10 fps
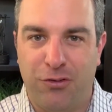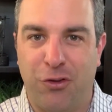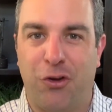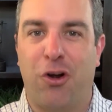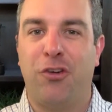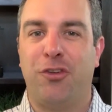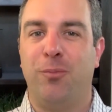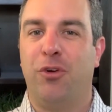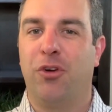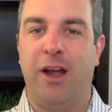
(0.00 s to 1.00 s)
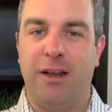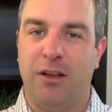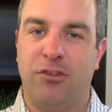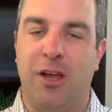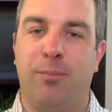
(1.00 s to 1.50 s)
So there are some great
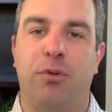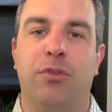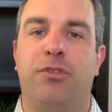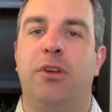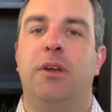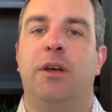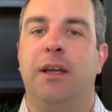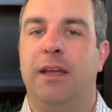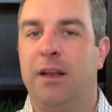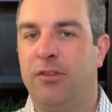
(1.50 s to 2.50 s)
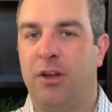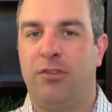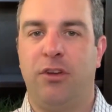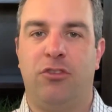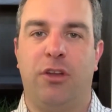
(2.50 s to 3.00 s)
examples, again, as I
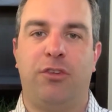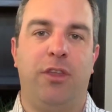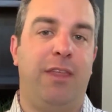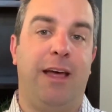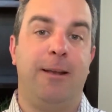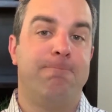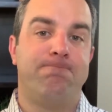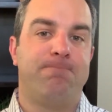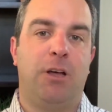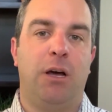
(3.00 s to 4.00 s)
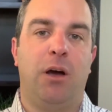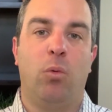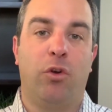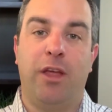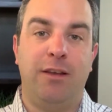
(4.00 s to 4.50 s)
suggested, that
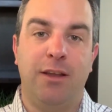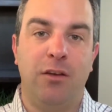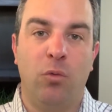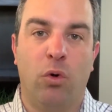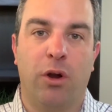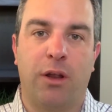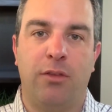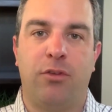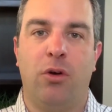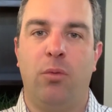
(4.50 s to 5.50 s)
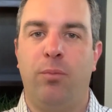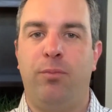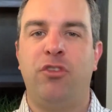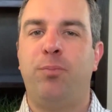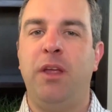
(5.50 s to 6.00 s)
where they didn't work. And so
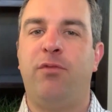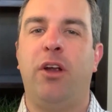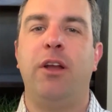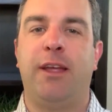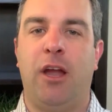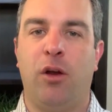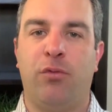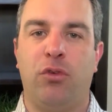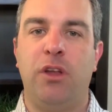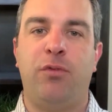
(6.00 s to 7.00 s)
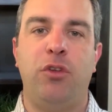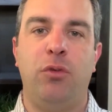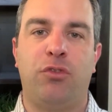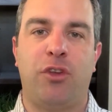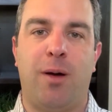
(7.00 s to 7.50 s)
just be very careful if you
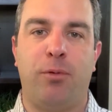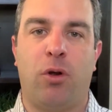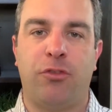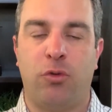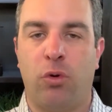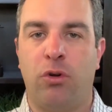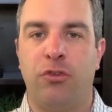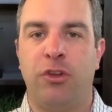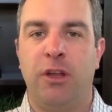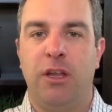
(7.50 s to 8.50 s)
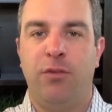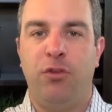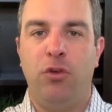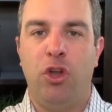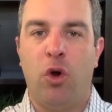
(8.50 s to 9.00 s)
use stop loss orders.
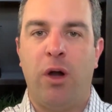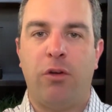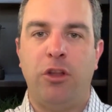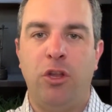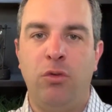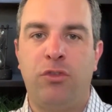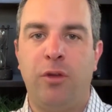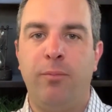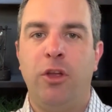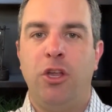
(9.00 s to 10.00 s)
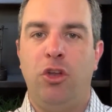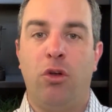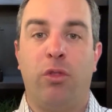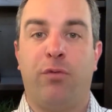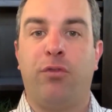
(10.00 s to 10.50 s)
If you know how to use them, you
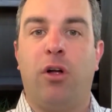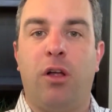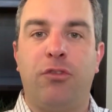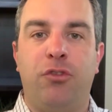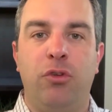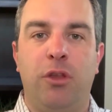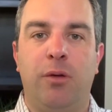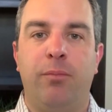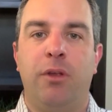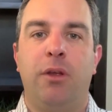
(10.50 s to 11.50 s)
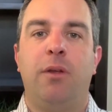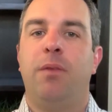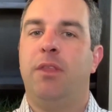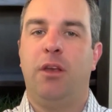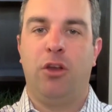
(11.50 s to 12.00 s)
know the flaws to them,
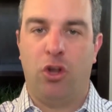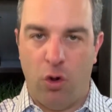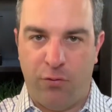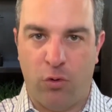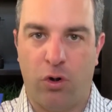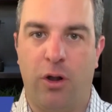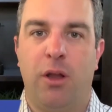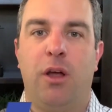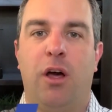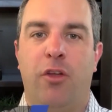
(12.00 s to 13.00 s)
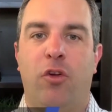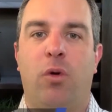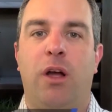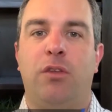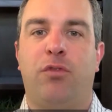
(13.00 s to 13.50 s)
then go for it.
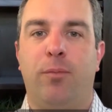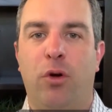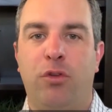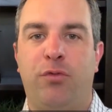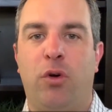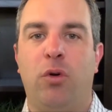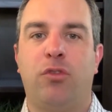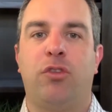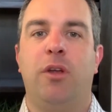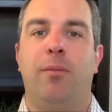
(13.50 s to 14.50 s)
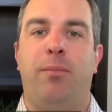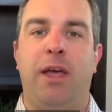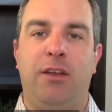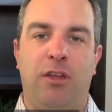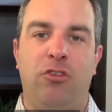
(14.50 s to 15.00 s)
Otherwise, for most folks,
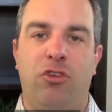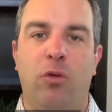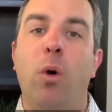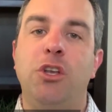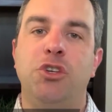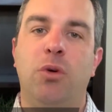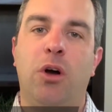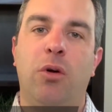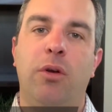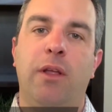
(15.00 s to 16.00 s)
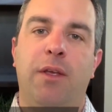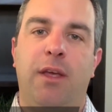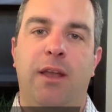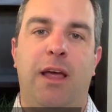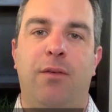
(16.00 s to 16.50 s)
pay attention to what you own
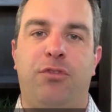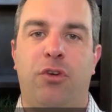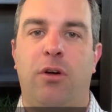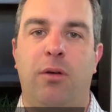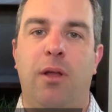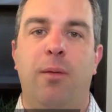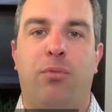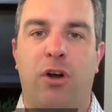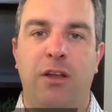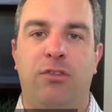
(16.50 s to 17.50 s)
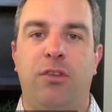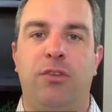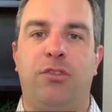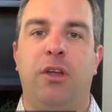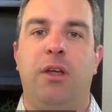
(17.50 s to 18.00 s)
and have certain
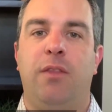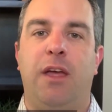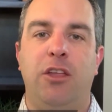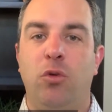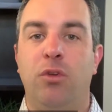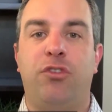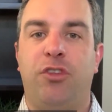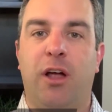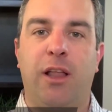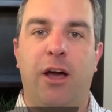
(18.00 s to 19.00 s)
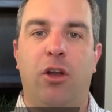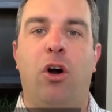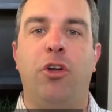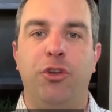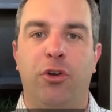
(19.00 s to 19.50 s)
prices that you would sell out
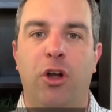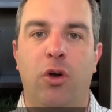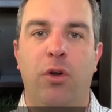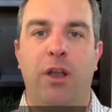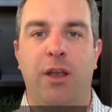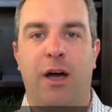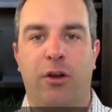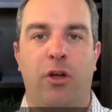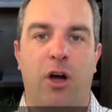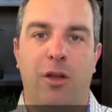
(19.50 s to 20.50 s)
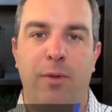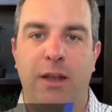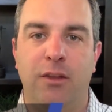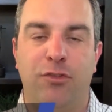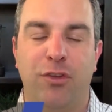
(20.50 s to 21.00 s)
on your own, not an
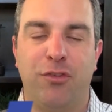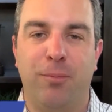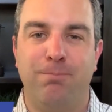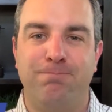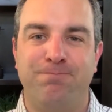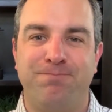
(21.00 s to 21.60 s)
automated system.